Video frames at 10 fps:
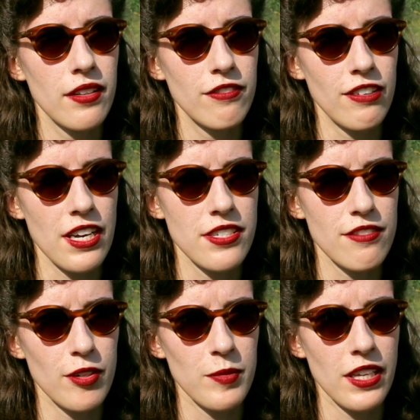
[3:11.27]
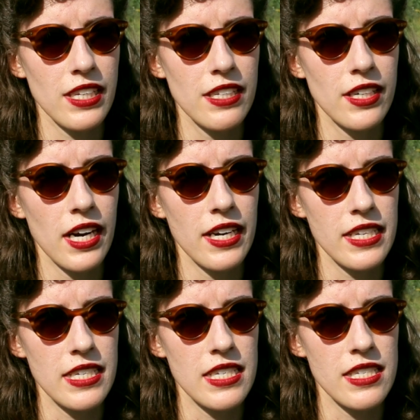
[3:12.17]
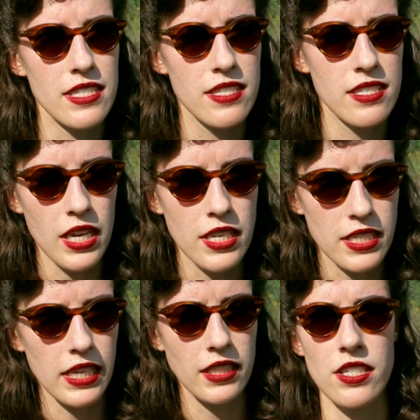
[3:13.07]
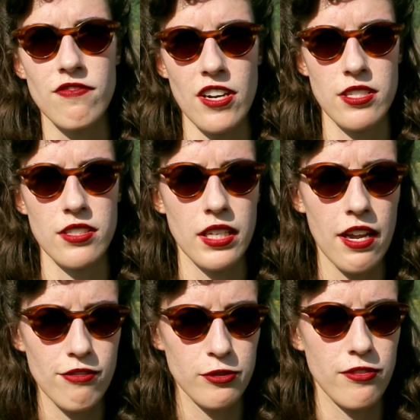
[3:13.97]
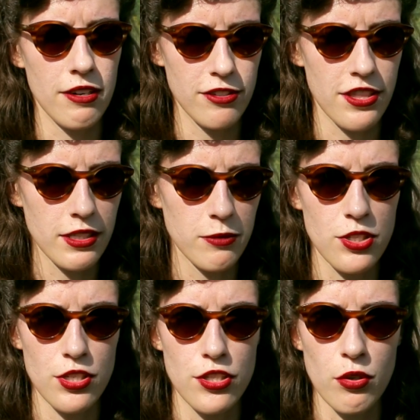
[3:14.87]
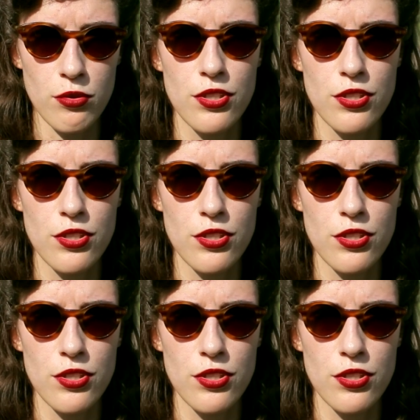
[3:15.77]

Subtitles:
fashions from that era is in the English fashion that everything was just so